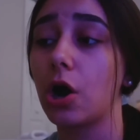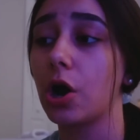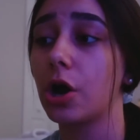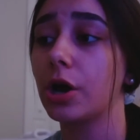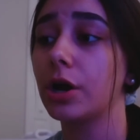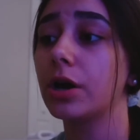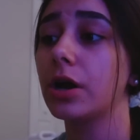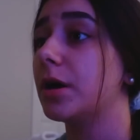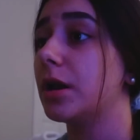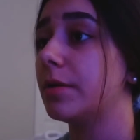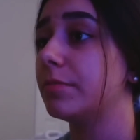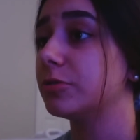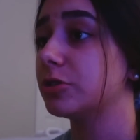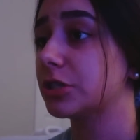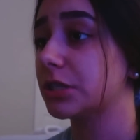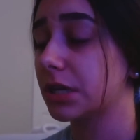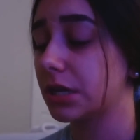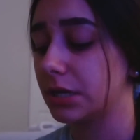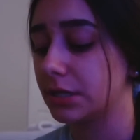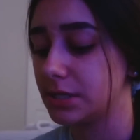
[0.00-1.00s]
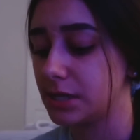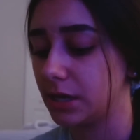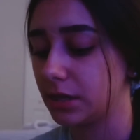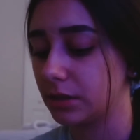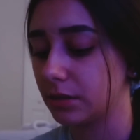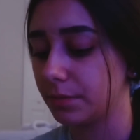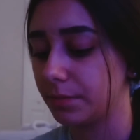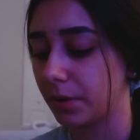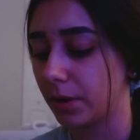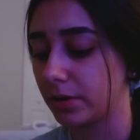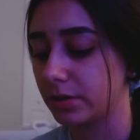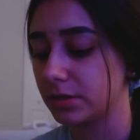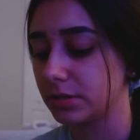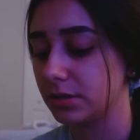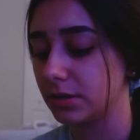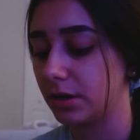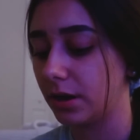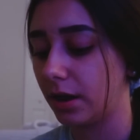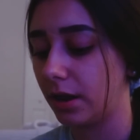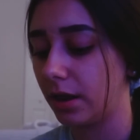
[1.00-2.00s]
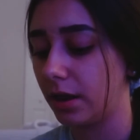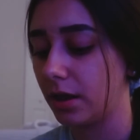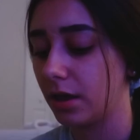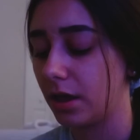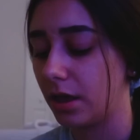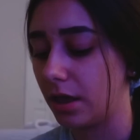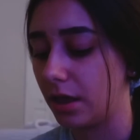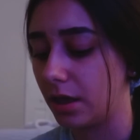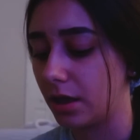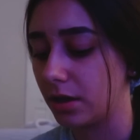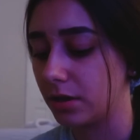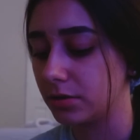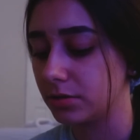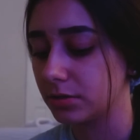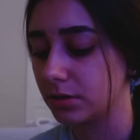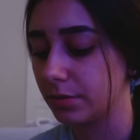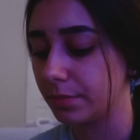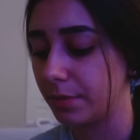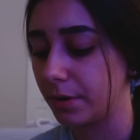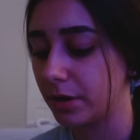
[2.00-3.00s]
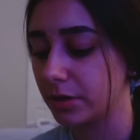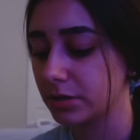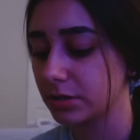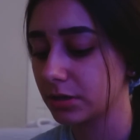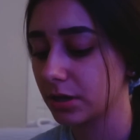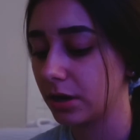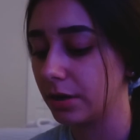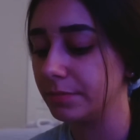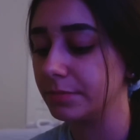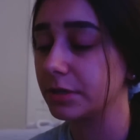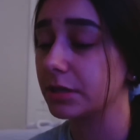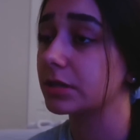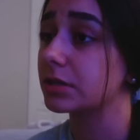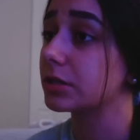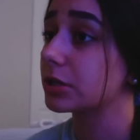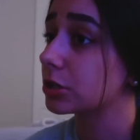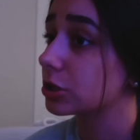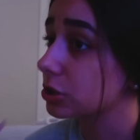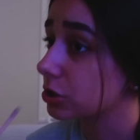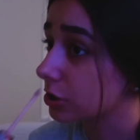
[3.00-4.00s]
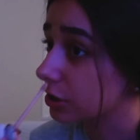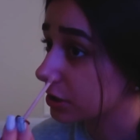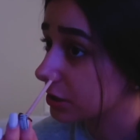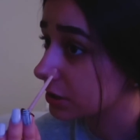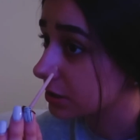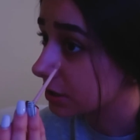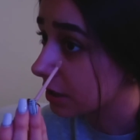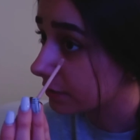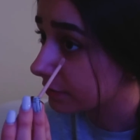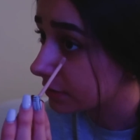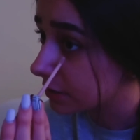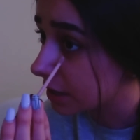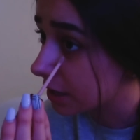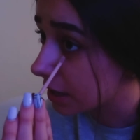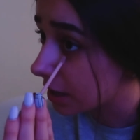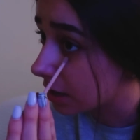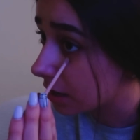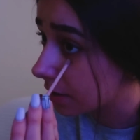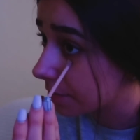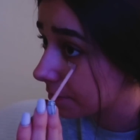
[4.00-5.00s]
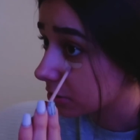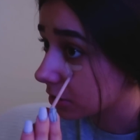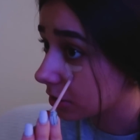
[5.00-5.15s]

But I'm just gonna take the bus today, and the bus comes at 6:37 a.m.